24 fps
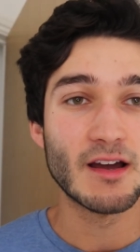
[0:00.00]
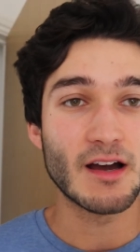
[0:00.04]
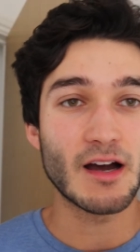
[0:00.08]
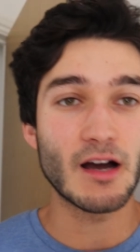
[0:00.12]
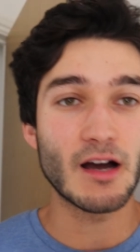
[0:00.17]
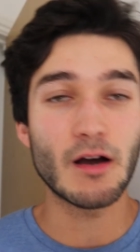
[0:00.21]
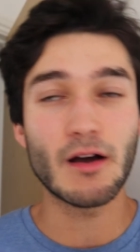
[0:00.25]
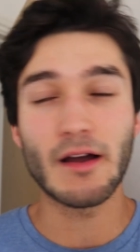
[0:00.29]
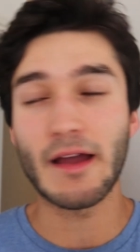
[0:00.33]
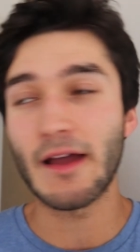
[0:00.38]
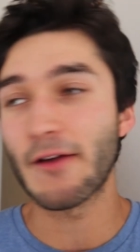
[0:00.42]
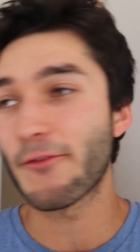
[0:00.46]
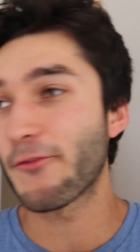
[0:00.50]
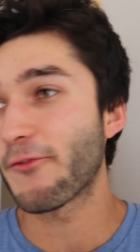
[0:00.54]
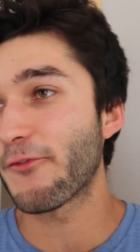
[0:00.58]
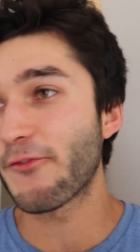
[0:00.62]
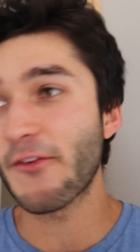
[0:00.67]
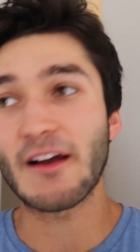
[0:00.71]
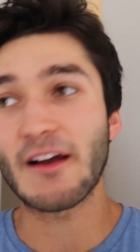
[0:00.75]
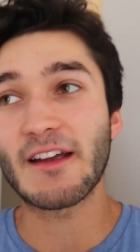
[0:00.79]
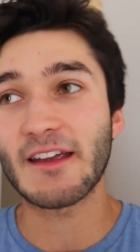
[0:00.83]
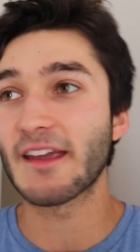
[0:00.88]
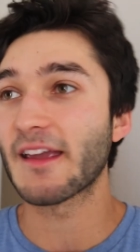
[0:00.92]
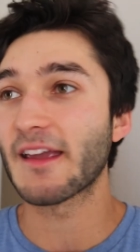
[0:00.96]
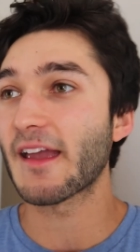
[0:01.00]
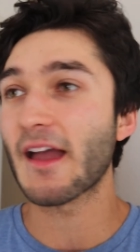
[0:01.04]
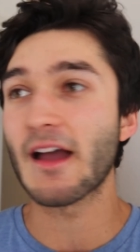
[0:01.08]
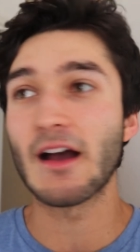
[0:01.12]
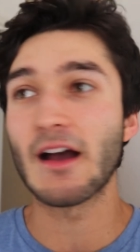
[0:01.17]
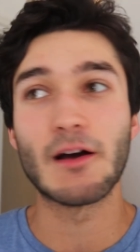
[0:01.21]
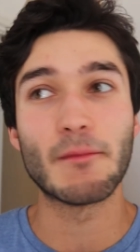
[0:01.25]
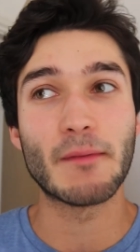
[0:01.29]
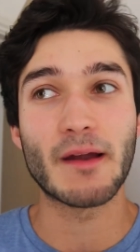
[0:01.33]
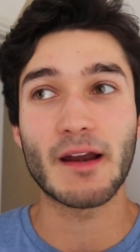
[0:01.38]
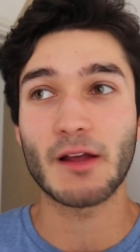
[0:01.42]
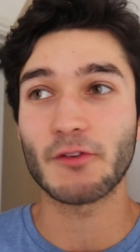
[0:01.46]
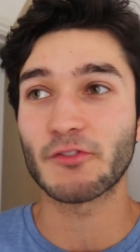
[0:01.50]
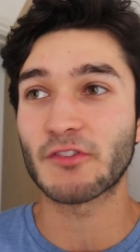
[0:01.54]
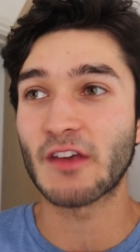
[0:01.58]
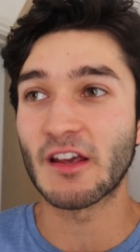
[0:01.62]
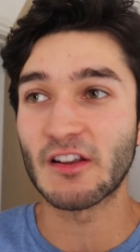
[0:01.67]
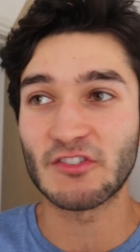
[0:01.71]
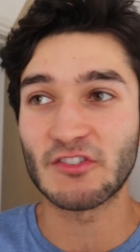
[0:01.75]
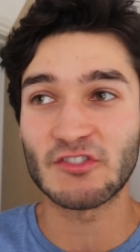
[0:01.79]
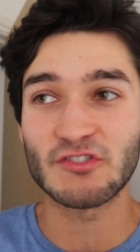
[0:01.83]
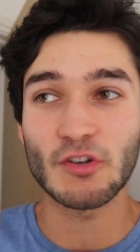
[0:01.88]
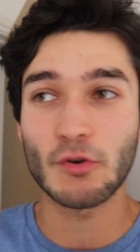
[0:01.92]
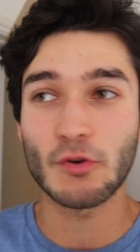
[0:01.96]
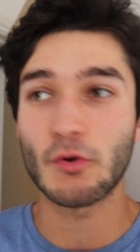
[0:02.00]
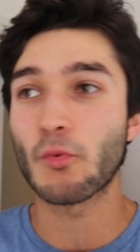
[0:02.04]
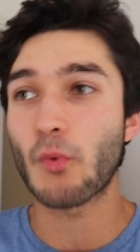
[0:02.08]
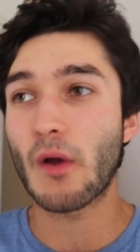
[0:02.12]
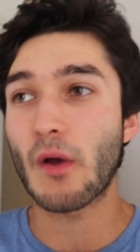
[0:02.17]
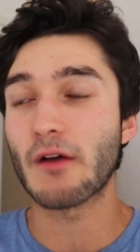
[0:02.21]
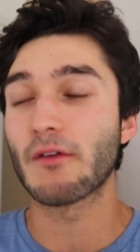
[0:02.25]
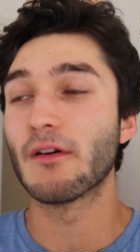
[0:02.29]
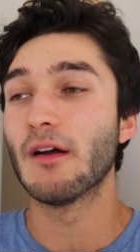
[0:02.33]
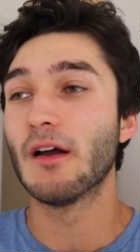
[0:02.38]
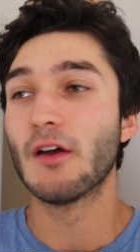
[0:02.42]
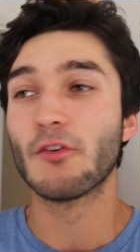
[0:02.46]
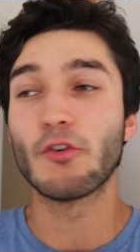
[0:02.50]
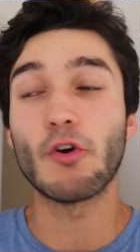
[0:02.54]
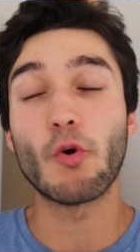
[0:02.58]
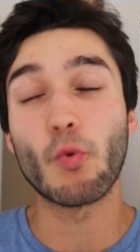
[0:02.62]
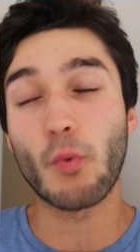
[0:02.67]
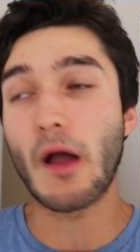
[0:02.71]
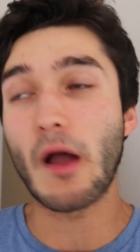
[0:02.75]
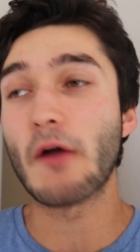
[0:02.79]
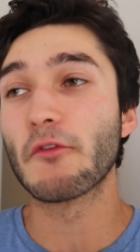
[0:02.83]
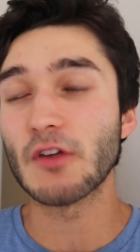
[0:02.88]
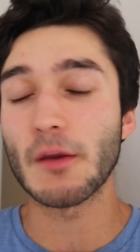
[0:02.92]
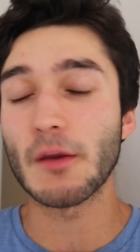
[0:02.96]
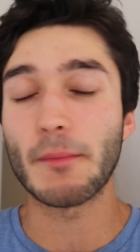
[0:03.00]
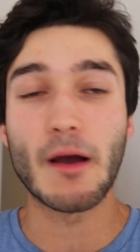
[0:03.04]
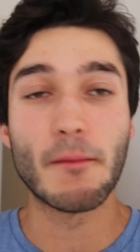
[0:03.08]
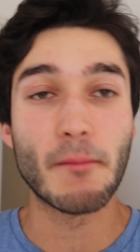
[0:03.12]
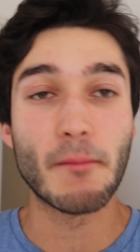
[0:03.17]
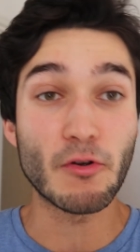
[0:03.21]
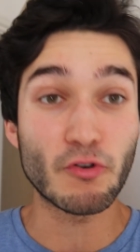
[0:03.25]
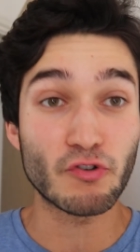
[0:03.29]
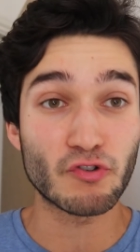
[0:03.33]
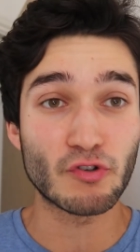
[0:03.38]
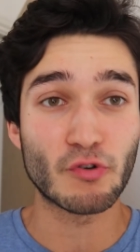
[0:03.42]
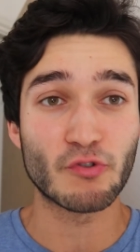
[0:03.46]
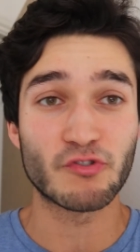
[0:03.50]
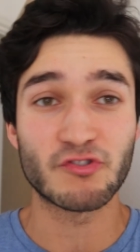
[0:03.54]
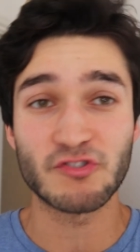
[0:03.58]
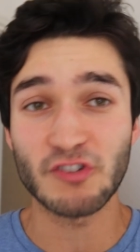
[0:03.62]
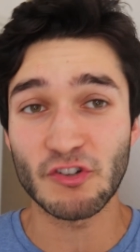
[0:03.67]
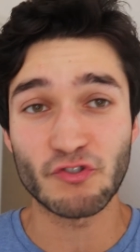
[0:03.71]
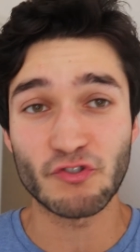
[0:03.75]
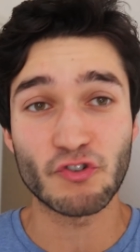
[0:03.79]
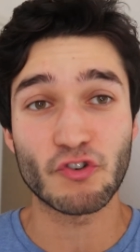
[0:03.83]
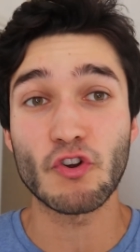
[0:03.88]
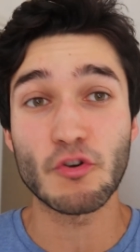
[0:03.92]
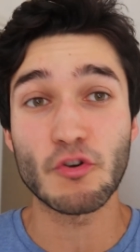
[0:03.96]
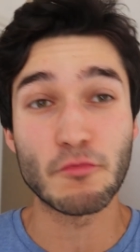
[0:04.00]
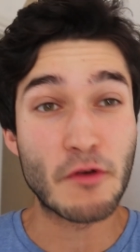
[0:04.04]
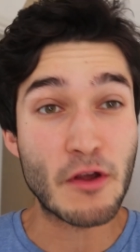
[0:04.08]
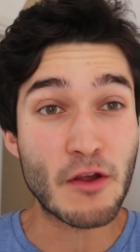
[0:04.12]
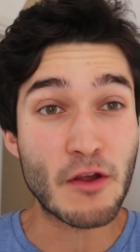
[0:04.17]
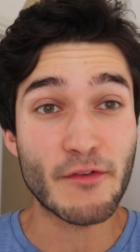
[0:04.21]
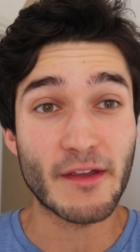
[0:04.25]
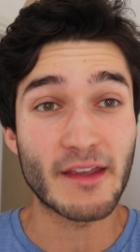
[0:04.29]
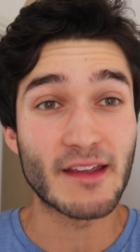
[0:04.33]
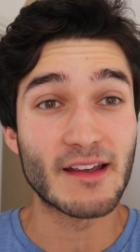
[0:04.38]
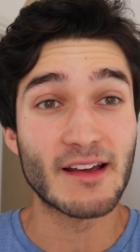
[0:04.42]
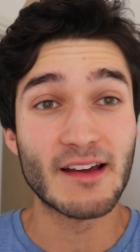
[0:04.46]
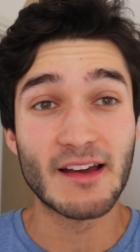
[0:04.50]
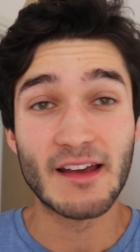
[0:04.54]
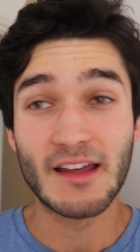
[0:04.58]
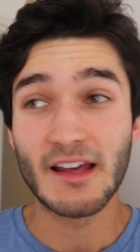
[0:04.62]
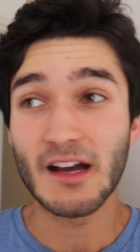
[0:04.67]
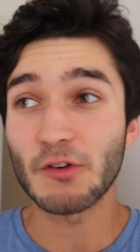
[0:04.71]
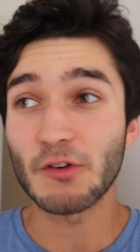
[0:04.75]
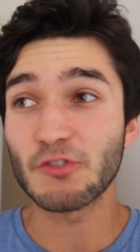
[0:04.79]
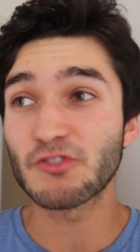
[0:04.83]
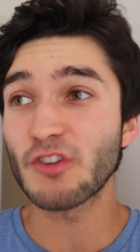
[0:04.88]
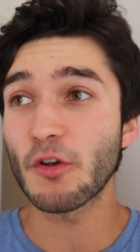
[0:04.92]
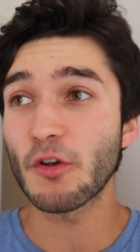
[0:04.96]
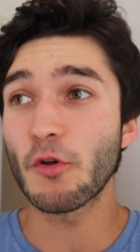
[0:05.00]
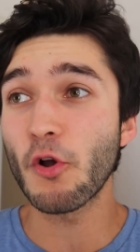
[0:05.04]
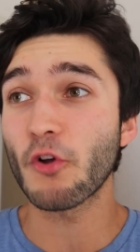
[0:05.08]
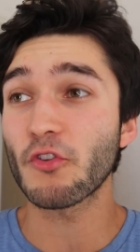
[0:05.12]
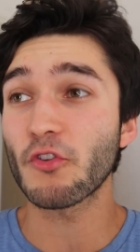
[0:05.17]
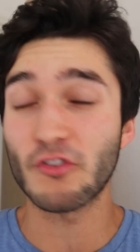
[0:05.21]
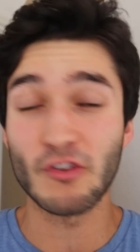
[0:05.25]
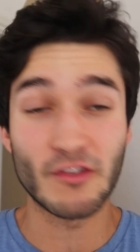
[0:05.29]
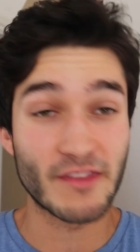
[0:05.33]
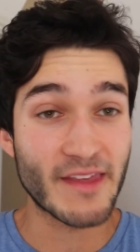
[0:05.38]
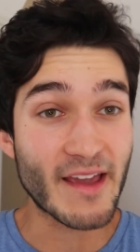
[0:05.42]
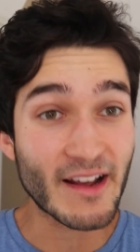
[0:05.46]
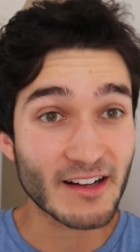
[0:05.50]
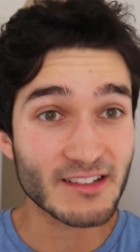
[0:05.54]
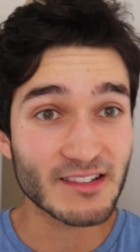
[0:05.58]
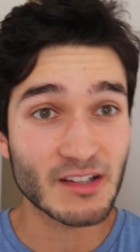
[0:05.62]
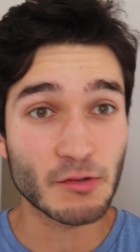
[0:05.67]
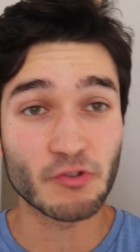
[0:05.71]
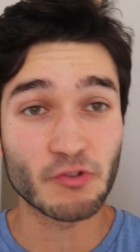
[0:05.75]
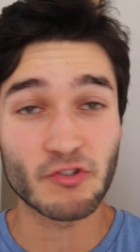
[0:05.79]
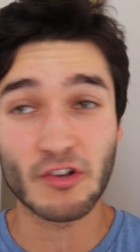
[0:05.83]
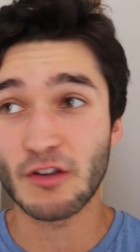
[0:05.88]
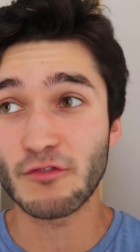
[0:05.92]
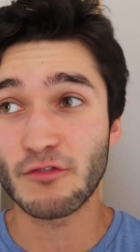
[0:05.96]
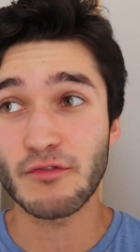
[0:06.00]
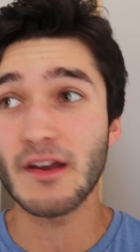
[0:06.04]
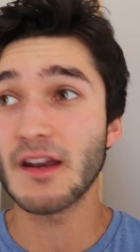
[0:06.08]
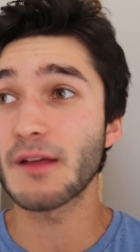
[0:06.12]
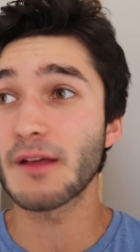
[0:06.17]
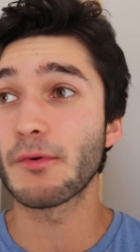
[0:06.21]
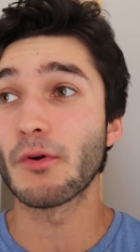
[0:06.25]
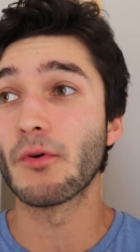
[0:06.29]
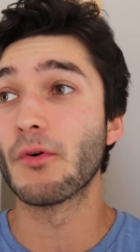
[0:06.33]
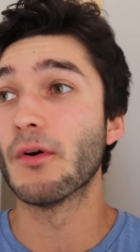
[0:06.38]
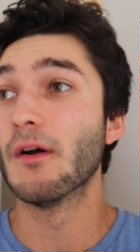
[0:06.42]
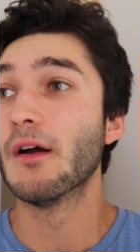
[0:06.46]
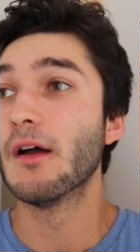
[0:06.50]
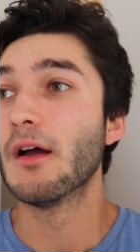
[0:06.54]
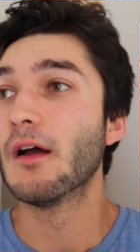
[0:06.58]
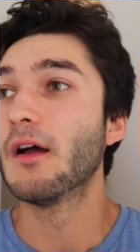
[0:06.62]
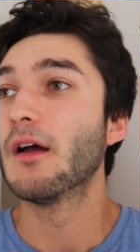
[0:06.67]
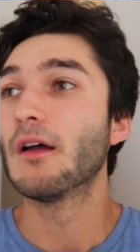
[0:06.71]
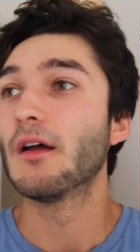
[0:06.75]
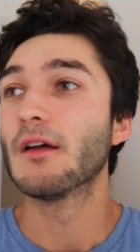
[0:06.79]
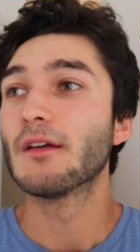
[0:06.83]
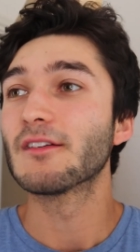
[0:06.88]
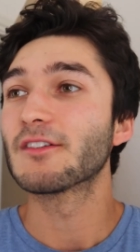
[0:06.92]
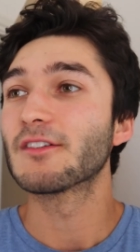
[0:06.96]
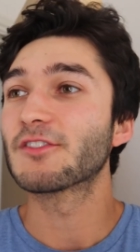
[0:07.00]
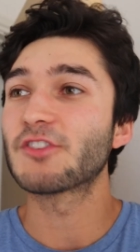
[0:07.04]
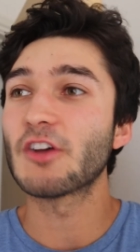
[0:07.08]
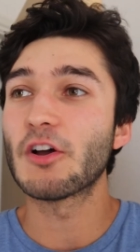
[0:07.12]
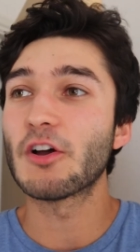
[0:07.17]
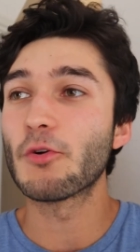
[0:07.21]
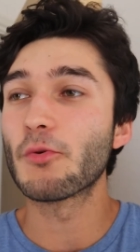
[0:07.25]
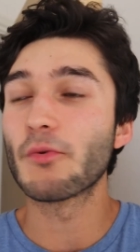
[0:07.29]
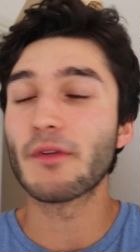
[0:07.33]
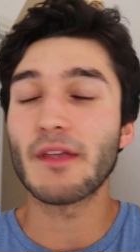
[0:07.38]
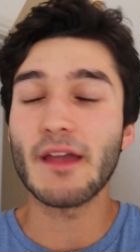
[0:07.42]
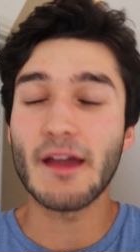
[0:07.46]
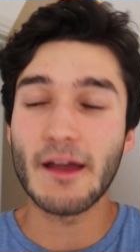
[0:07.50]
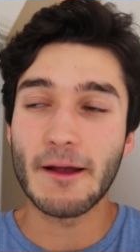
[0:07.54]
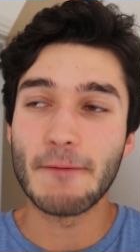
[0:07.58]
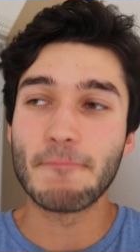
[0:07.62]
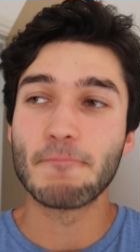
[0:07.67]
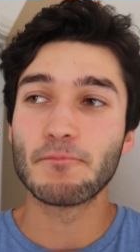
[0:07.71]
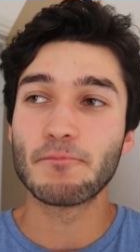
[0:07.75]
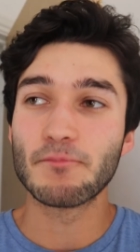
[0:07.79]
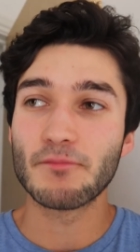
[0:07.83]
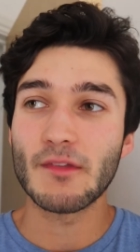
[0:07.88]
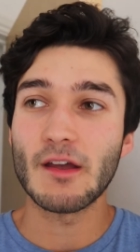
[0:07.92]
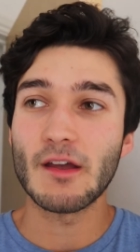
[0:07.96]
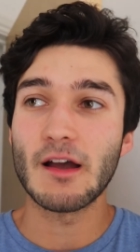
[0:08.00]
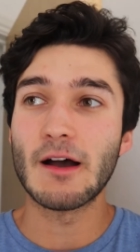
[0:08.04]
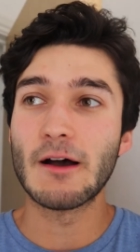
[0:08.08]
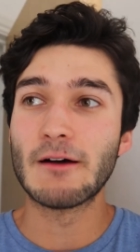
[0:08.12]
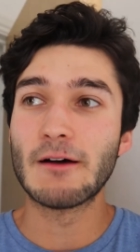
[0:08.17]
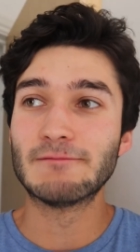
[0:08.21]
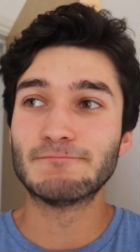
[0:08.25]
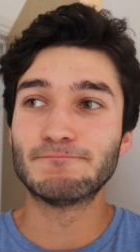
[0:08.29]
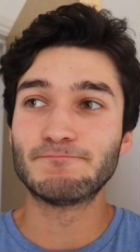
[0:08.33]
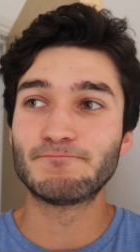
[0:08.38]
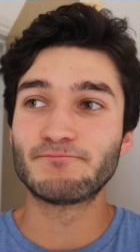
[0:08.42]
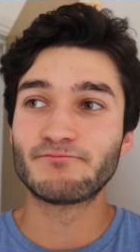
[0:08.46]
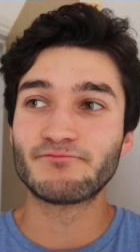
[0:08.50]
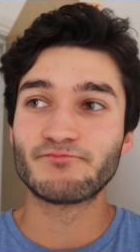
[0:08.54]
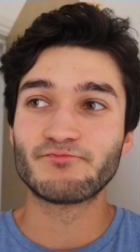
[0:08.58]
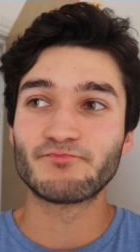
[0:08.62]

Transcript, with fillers: Oh, fucking hell, man. I was getting so wound, not wound up, emotional. Such a good movie. I was so hooked on it. The acting was incredible. So, yeah. Um,